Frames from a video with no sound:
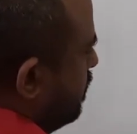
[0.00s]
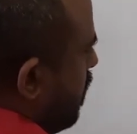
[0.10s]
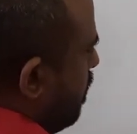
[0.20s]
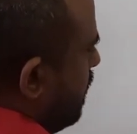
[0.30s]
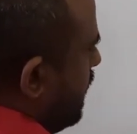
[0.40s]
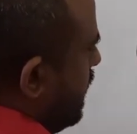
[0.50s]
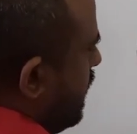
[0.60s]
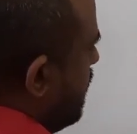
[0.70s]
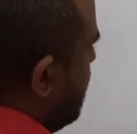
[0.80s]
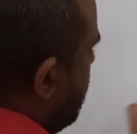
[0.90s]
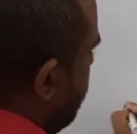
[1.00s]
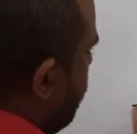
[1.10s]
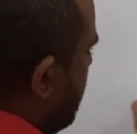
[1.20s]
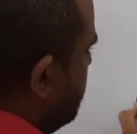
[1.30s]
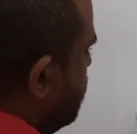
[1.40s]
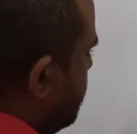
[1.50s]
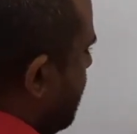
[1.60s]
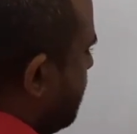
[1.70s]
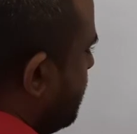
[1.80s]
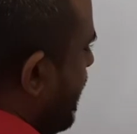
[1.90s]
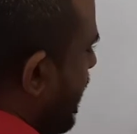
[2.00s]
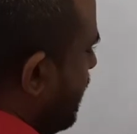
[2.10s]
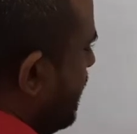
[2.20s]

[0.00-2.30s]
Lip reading: properly. Once you subtract